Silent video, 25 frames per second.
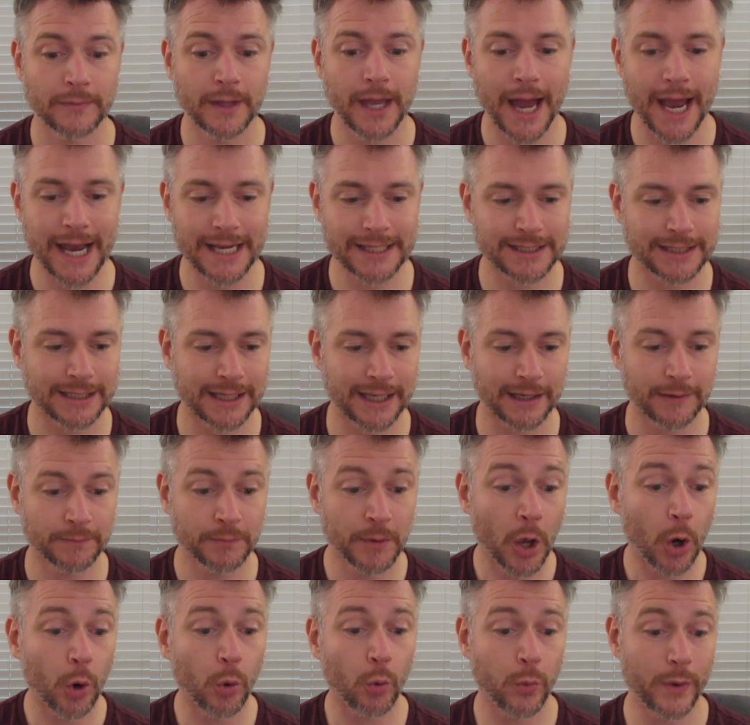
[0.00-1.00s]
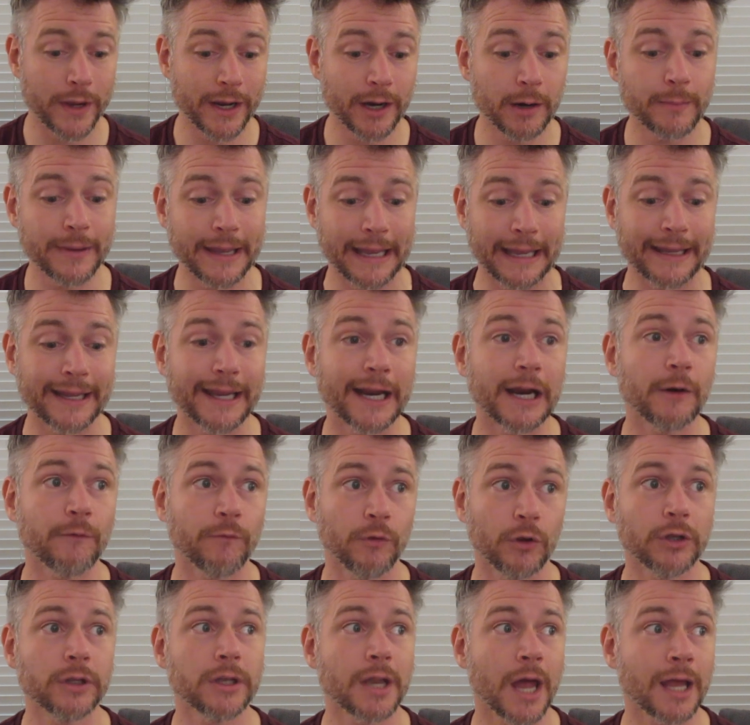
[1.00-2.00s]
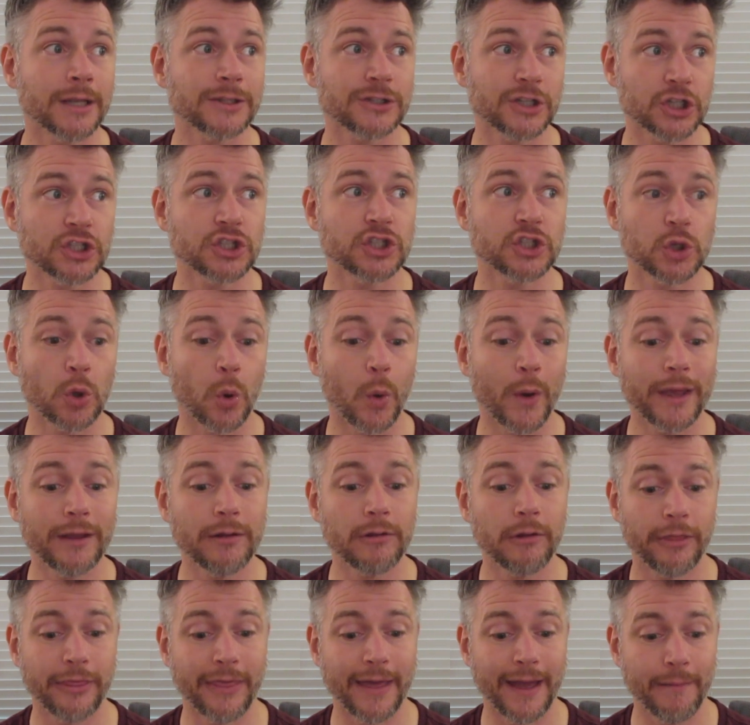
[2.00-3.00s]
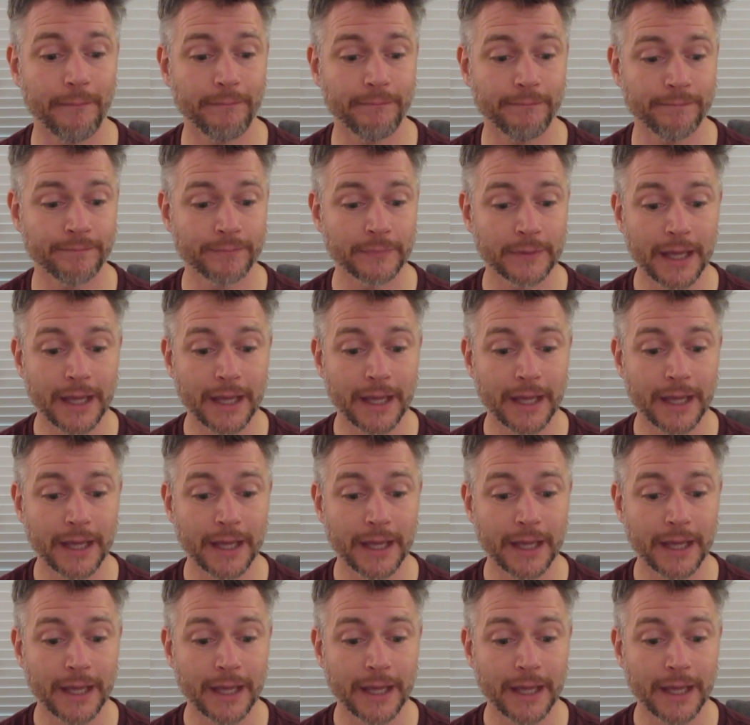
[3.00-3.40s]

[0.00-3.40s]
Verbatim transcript: I said, We are being careful not to soil them.